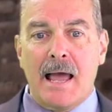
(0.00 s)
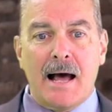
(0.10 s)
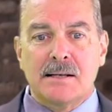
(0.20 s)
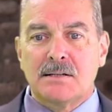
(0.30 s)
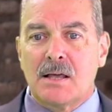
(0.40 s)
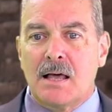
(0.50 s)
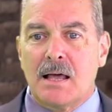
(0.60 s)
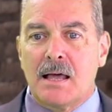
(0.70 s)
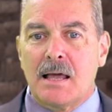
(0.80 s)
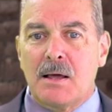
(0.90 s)
And
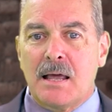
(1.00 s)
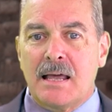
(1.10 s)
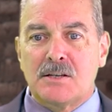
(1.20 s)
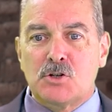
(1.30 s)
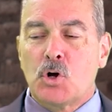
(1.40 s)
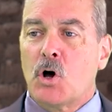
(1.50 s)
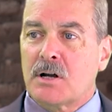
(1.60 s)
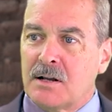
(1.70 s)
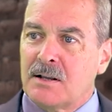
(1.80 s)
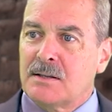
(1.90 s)
it
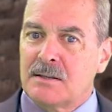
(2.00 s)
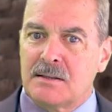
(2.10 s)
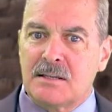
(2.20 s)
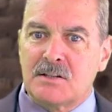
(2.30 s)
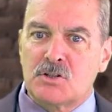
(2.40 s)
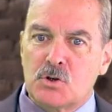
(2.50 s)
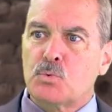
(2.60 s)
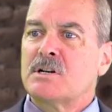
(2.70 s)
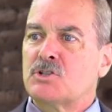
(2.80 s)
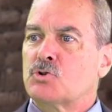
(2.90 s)
took this
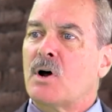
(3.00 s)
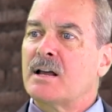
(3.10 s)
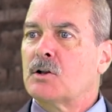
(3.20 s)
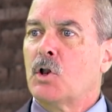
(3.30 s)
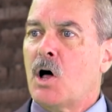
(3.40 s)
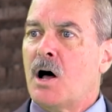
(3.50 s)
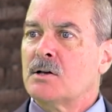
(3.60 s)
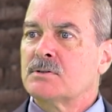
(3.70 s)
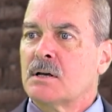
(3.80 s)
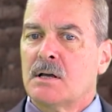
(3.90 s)
three strike
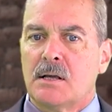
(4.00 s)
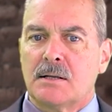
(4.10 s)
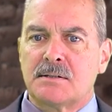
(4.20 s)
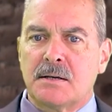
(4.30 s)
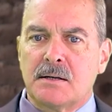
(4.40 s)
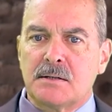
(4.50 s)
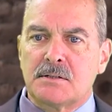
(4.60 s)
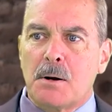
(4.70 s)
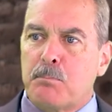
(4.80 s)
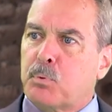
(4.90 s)
laws to
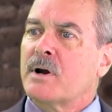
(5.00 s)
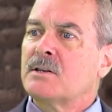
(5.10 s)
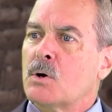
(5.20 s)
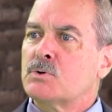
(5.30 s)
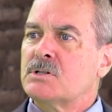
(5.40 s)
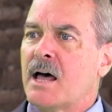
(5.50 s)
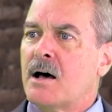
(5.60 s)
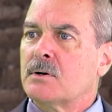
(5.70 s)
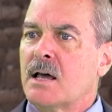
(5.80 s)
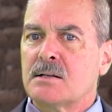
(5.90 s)
bring those
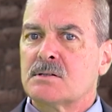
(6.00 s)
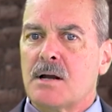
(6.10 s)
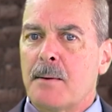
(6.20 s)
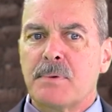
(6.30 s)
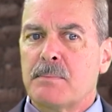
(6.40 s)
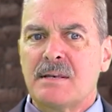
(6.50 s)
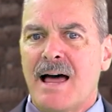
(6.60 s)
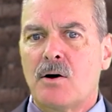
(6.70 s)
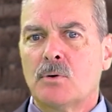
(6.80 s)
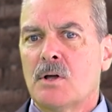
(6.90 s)
down and stop them. And
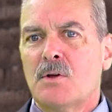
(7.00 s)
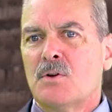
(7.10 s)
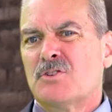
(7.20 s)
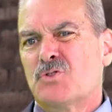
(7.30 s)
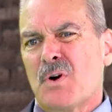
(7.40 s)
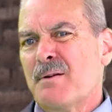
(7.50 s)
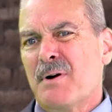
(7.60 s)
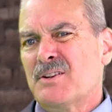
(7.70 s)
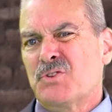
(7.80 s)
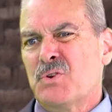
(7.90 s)
now
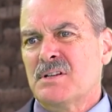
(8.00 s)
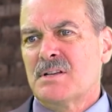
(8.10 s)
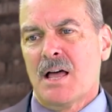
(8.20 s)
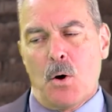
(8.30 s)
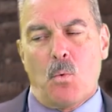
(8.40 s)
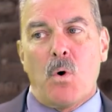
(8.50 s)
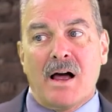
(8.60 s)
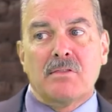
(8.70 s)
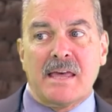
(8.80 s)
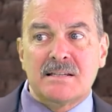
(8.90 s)
drive-by shootings,
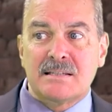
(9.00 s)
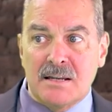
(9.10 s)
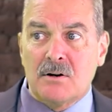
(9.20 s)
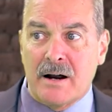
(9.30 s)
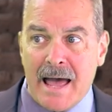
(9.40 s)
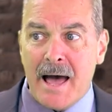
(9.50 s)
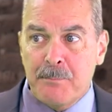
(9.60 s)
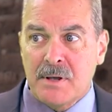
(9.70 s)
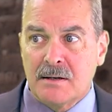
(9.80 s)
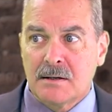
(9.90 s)
why they still
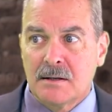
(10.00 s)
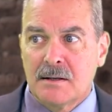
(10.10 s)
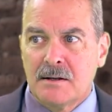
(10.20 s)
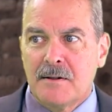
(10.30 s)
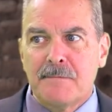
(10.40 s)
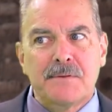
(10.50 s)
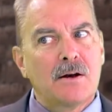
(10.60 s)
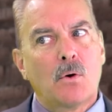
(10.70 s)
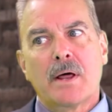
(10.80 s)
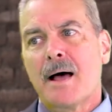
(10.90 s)
happen, they
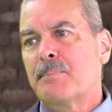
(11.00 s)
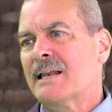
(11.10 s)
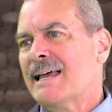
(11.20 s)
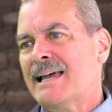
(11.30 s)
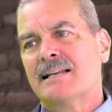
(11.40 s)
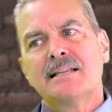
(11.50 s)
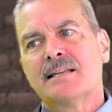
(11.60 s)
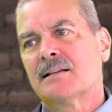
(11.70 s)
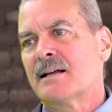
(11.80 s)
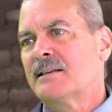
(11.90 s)
don't happen
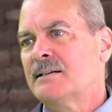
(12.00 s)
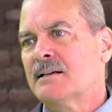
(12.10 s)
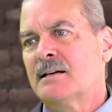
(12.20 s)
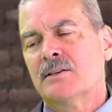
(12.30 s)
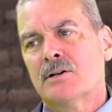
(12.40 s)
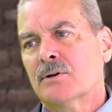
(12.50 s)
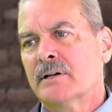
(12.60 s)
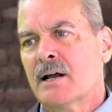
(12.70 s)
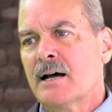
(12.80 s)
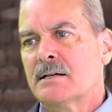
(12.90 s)
anything like they did in the
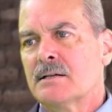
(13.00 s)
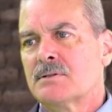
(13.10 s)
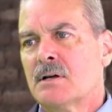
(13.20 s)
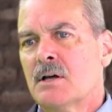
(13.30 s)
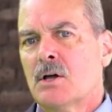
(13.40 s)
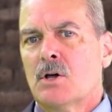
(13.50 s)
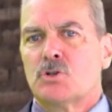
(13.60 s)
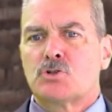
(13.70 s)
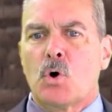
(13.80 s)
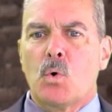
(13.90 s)
early 90s.
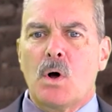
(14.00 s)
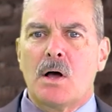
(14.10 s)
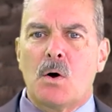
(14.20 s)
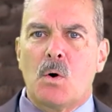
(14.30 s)
So